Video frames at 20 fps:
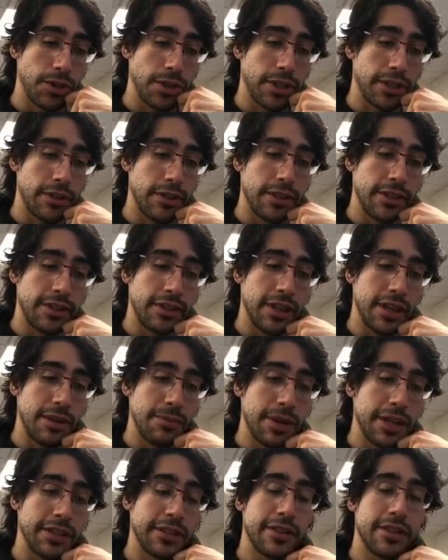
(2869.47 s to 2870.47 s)
is the same
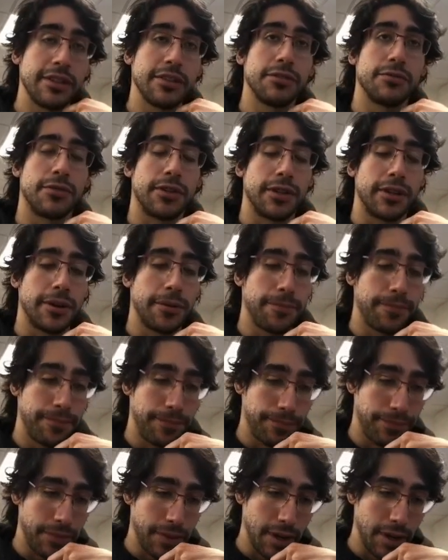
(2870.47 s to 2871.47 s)
as this one.
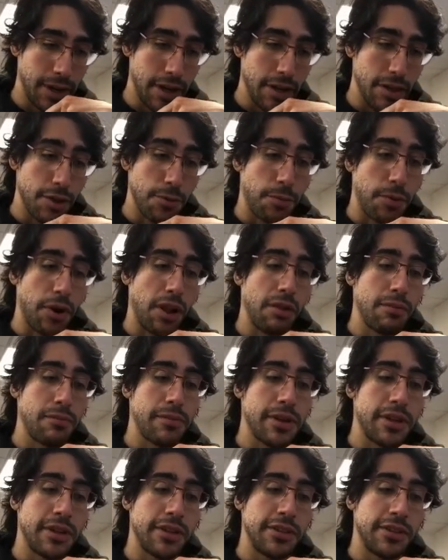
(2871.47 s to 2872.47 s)
The problem
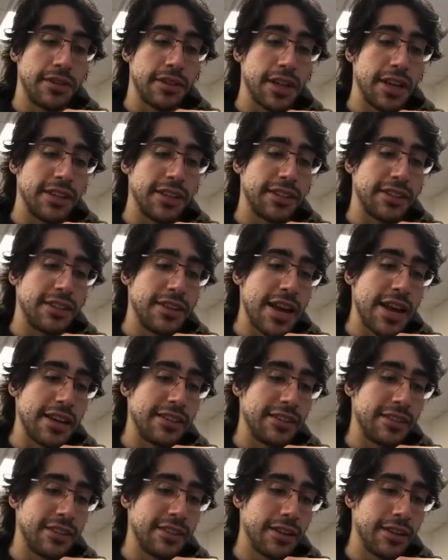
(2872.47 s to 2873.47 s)
is it's
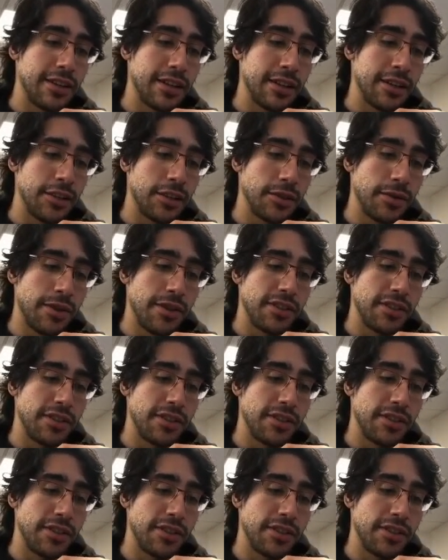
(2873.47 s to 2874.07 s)
nested into this